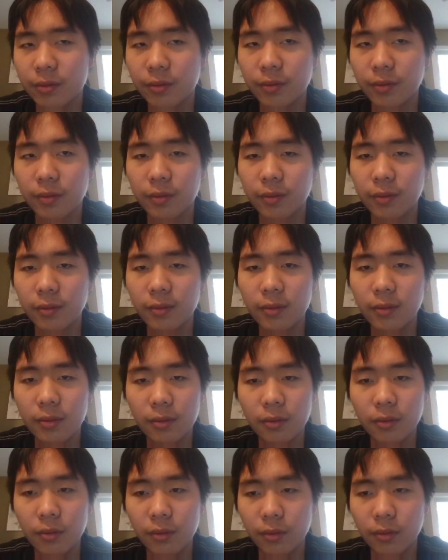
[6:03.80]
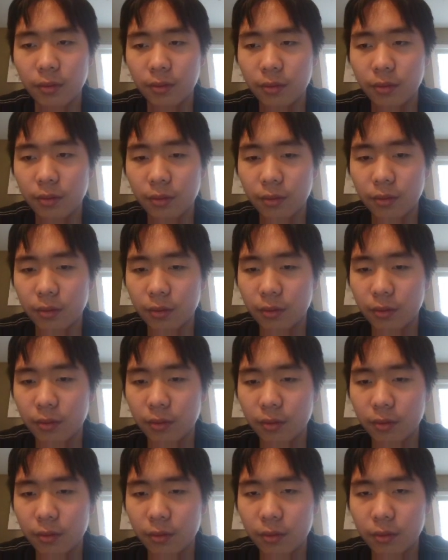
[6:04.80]

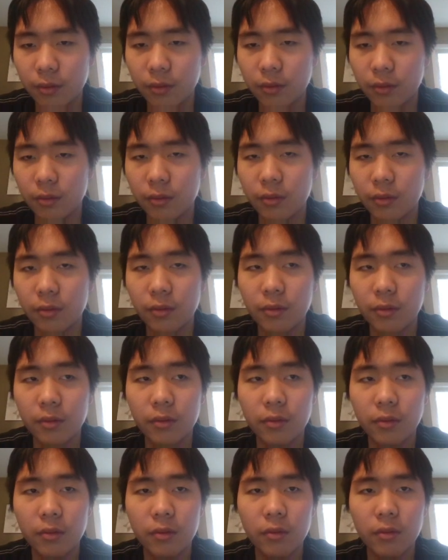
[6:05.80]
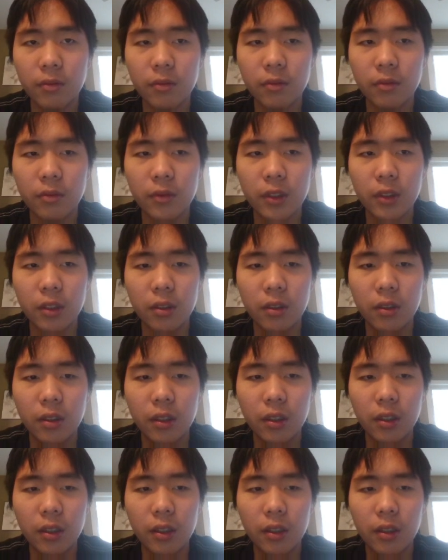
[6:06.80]

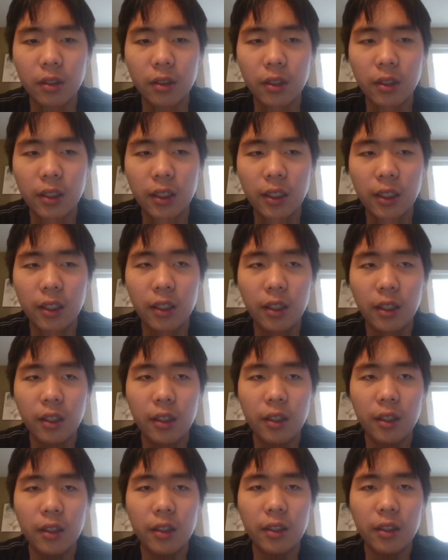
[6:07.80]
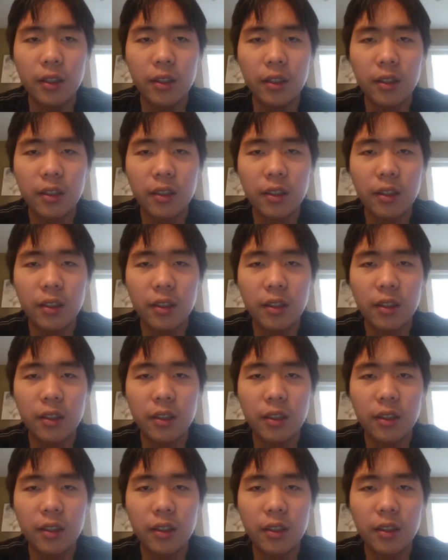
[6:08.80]
(silence)